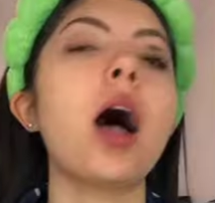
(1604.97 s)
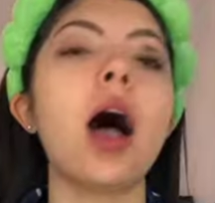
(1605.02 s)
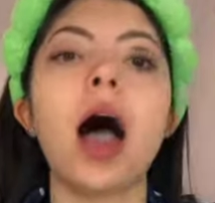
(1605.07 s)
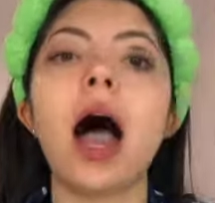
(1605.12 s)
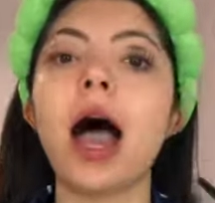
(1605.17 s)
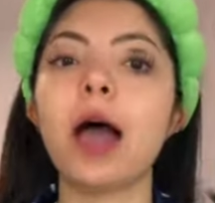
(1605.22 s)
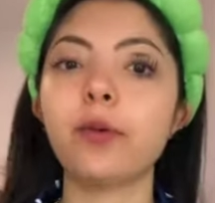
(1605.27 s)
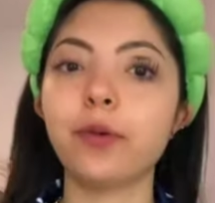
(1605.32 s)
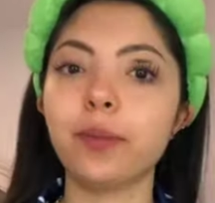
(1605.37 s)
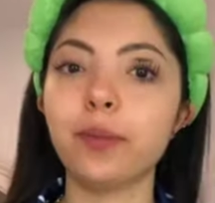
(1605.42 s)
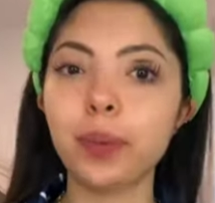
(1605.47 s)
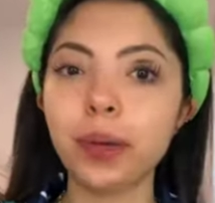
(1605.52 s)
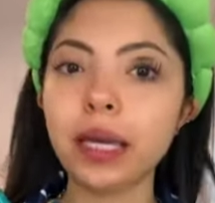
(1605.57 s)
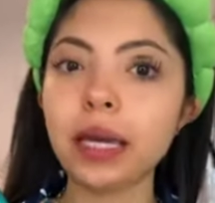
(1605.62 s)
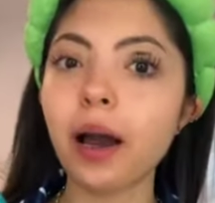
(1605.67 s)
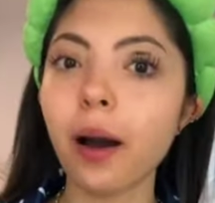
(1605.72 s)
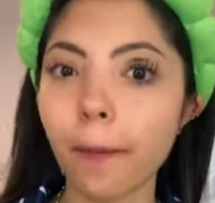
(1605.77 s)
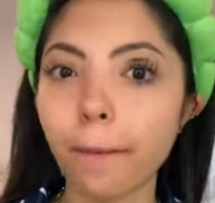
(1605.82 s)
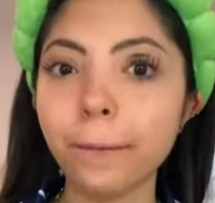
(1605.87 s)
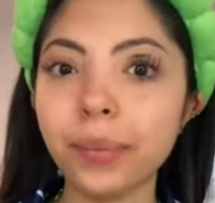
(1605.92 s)
I would be
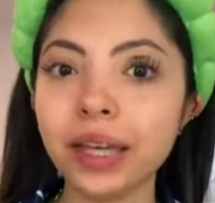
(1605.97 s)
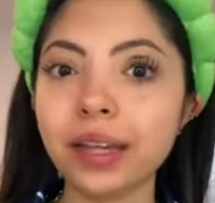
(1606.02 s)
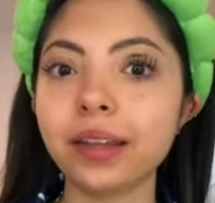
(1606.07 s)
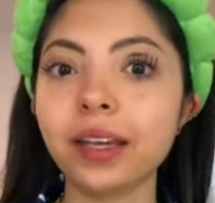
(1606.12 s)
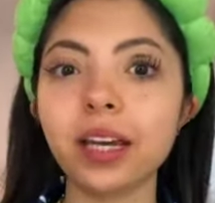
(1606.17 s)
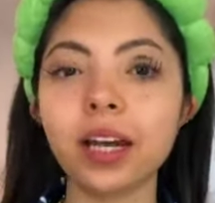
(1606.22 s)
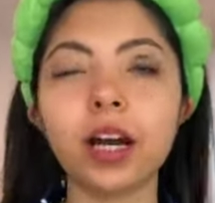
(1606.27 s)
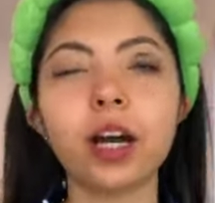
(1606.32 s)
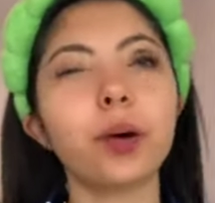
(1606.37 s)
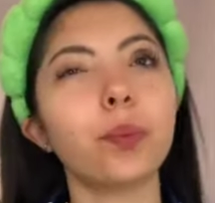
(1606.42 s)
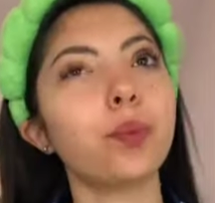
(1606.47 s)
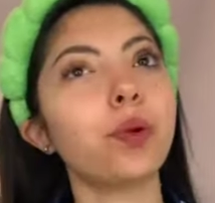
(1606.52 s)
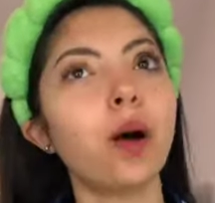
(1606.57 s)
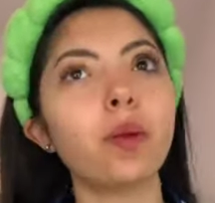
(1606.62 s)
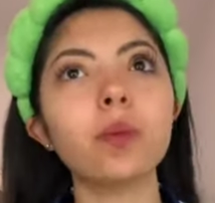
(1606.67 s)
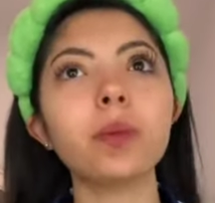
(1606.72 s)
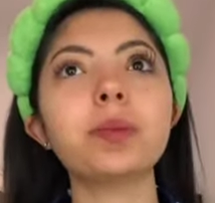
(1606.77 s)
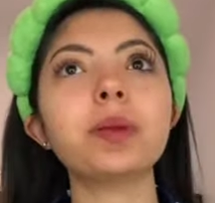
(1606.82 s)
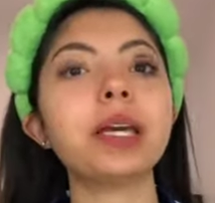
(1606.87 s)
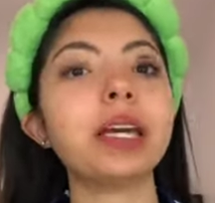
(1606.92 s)
a millionaire,
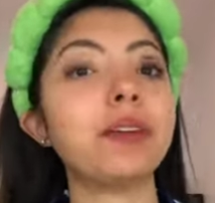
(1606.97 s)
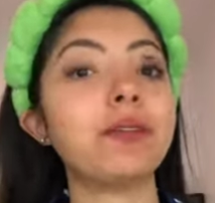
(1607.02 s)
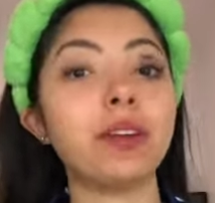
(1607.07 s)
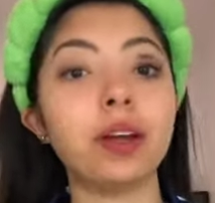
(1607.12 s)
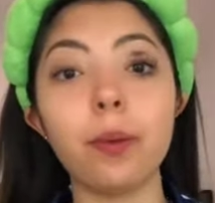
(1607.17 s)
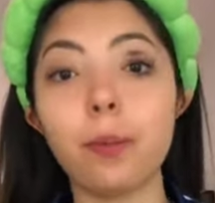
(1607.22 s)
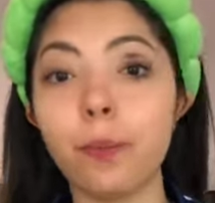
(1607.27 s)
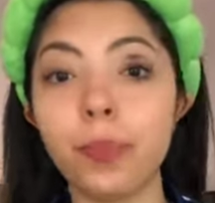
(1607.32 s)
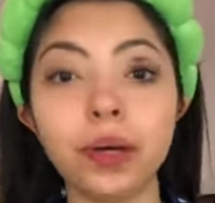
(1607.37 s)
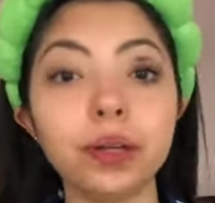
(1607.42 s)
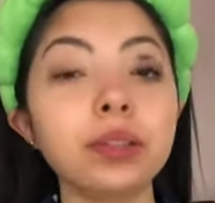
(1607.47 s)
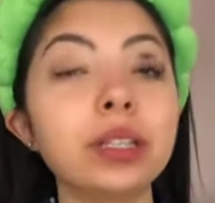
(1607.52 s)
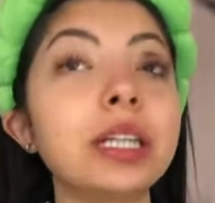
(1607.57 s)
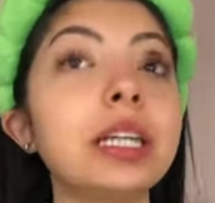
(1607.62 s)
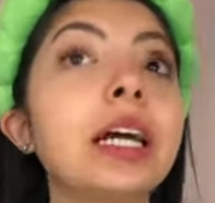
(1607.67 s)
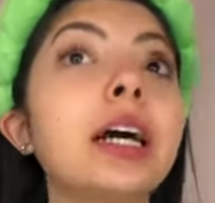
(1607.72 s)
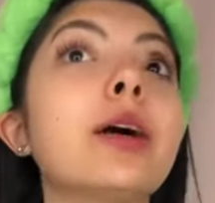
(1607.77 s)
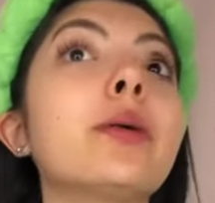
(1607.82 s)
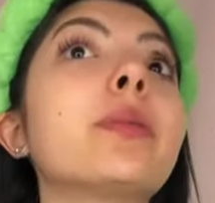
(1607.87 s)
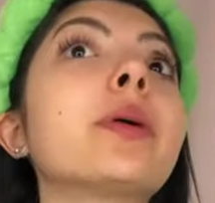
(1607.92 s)
probably even a
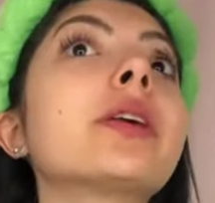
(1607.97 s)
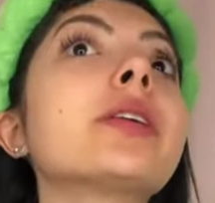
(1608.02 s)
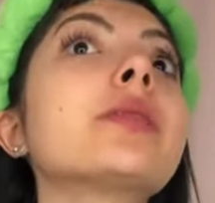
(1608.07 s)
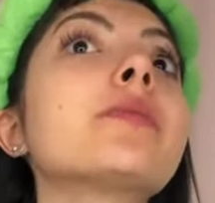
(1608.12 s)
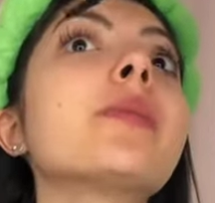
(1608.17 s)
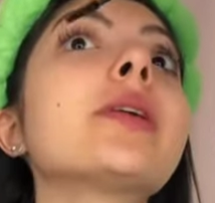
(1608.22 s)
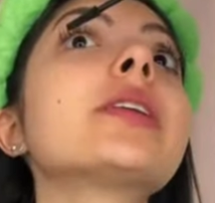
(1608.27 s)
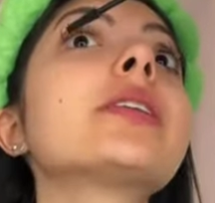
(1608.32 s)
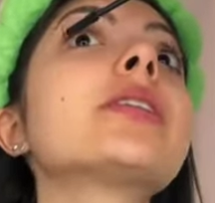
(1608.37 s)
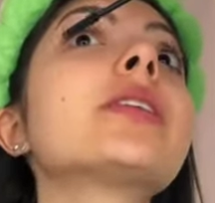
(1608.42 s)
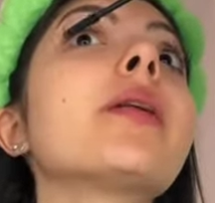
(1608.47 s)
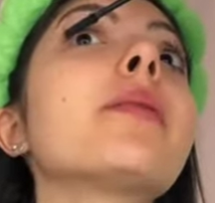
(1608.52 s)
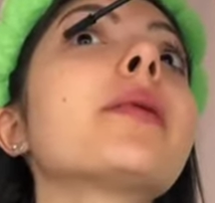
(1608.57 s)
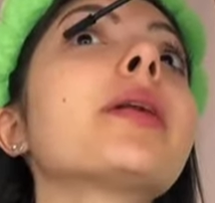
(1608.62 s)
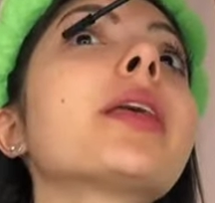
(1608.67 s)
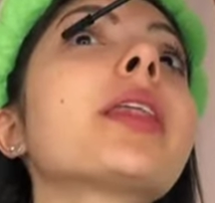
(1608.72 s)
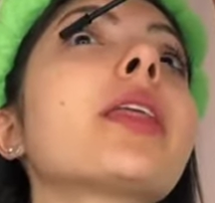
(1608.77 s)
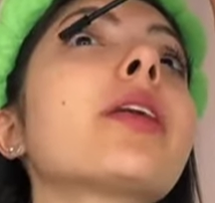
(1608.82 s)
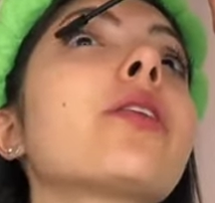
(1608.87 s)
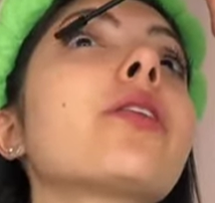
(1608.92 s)
billionaire, because my
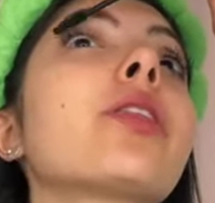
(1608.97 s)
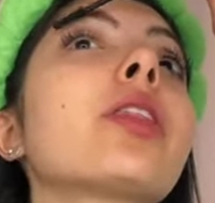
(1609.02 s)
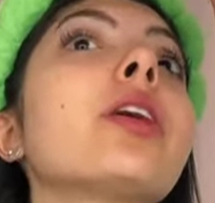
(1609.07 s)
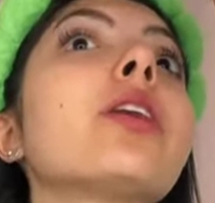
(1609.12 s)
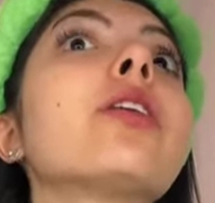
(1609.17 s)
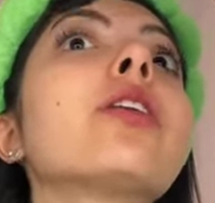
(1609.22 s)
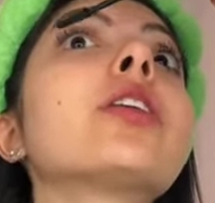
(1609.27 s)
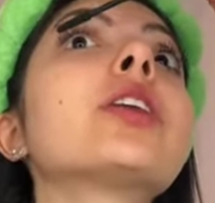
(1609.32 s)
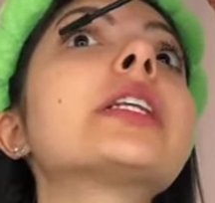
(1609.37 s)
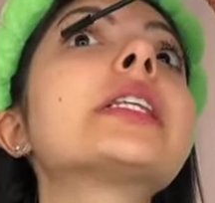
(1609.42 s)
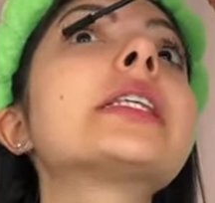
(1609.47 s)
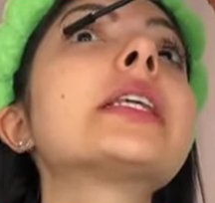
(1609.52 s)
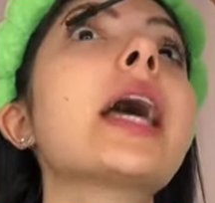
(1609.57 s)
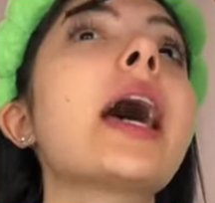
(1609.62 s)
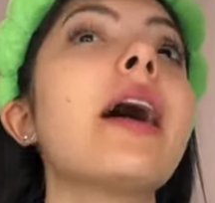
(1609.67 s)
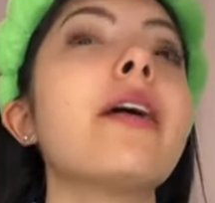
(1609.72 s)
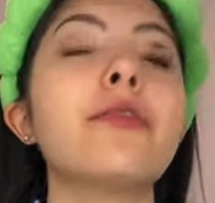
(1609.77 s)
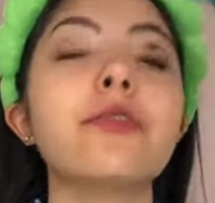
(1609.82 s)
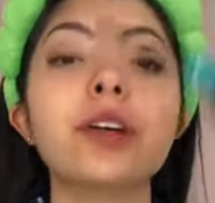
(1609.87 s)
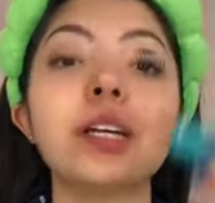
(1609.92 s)
stomach literally hurts
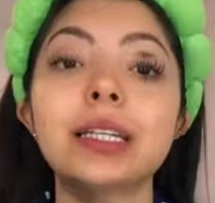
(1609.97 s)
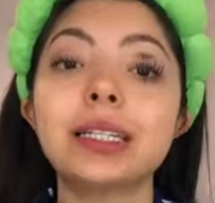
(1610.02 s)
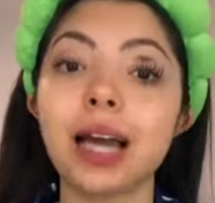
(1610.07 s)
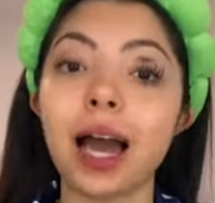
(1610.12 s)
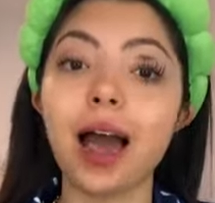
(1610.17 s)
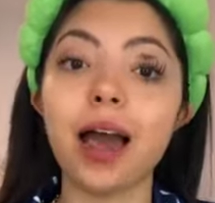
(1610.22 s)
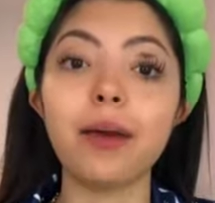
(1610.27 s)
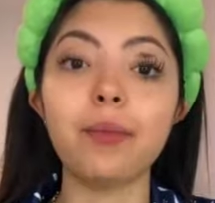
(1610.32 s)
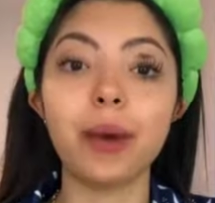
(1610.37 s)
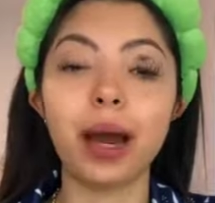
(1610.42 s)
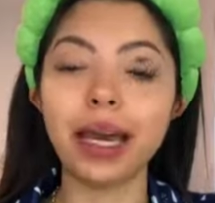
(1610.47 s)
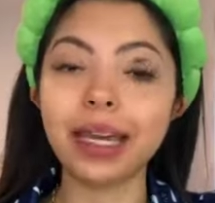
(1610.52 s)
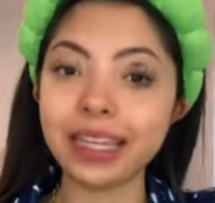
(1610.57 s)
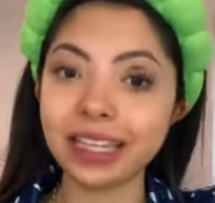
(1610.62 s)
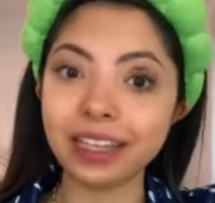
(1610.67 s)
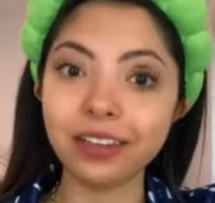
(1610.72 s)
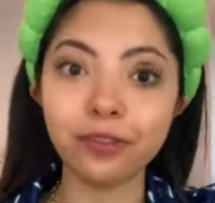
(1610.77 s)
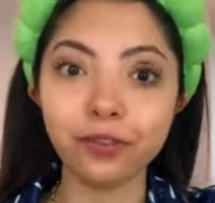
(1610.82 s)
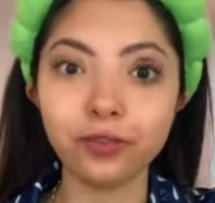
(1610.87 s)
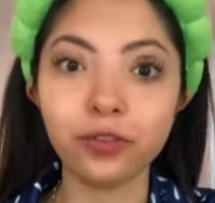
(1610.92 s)
every time I
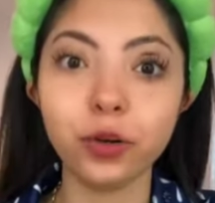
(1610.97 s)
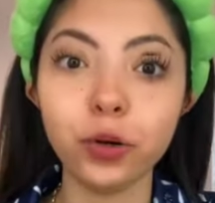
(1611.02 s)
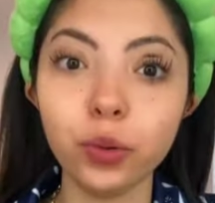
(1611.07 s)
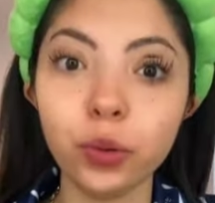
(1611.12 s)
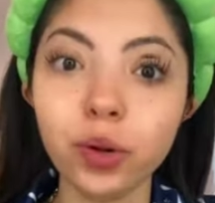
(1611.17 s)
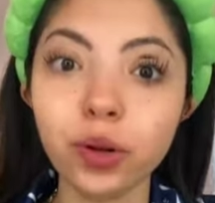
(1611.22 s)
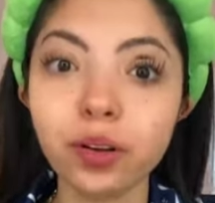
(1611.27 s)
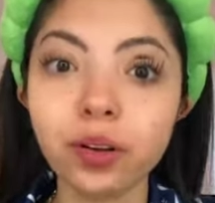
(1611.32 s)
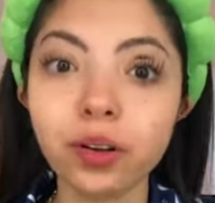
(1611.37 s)
eat food.